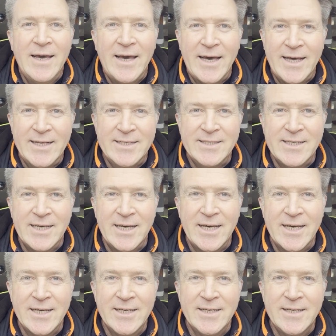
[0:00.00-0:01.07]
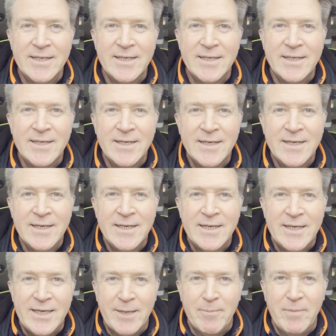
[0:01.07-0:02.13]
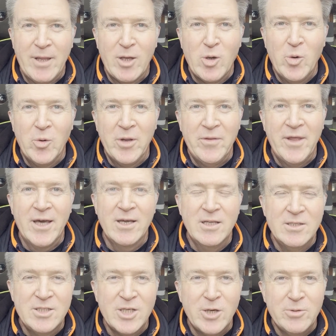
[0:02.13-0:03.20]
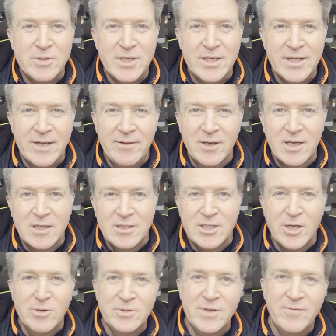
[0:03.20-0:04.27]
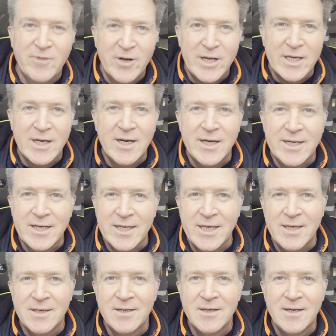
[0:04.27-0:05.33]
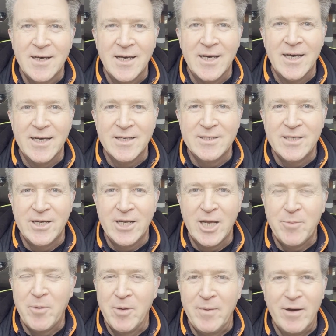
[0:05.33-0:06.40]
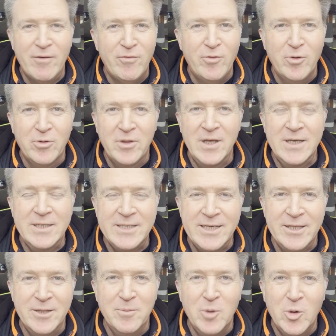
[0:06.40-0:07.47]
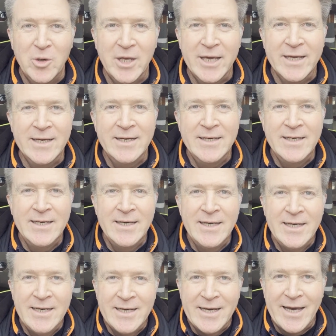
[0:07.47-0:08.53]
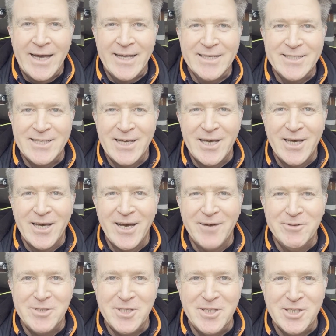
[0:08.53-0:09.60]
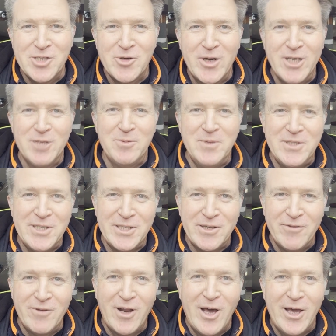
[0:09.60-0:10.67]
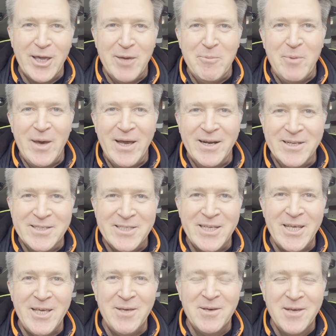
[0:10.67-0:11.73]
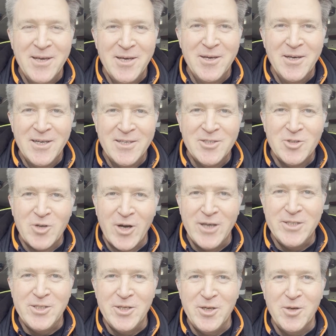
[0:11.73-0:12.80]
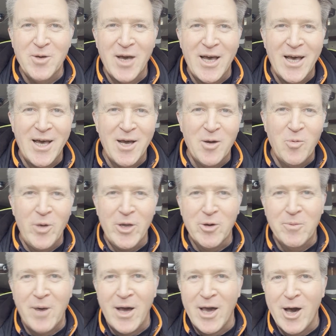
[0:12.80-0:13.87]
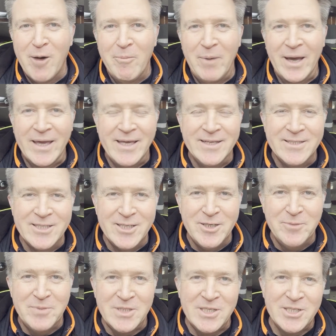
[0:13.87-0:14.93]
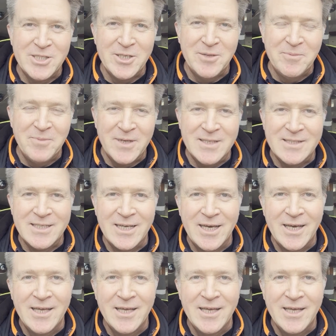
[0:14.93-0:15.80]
and yep, they called in their consultant, and the consultant very kindly turned up at about 4:30 in the morning. And I was in the strange position of lying in bed as he tried to wiggle my arm back into position, but